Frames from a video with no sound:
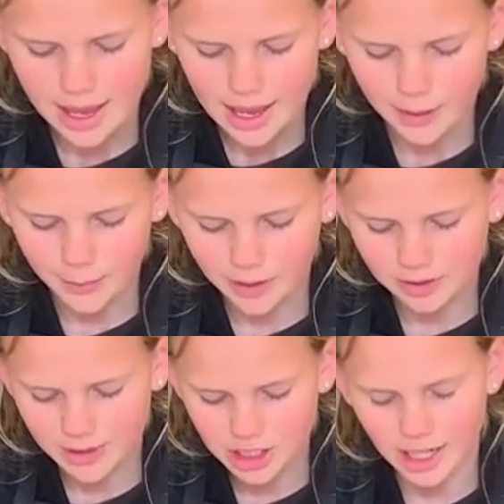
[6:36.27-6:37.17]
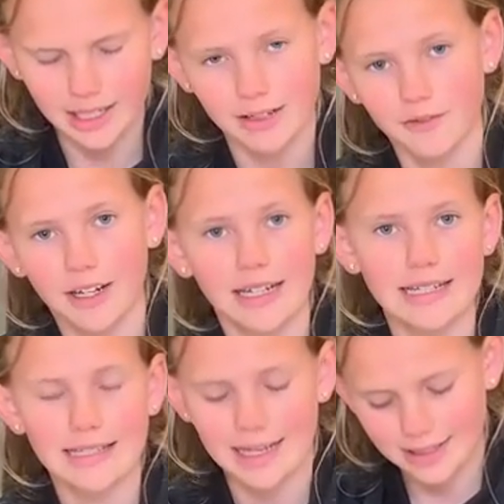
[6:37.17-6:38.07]
and we're going to be checking for any
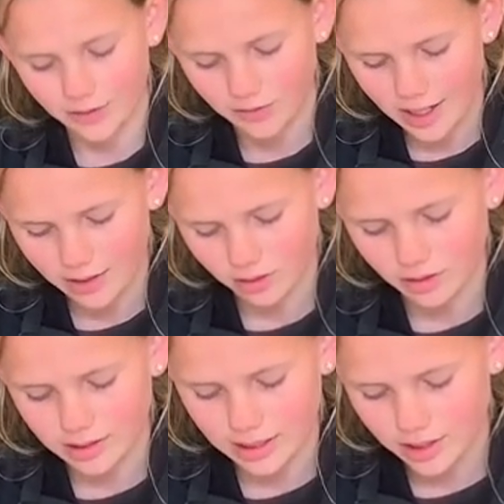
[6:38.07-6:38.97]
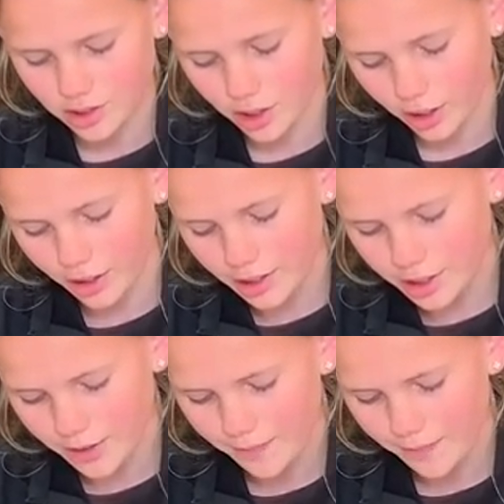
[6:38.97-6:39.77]
signs of nasal discharge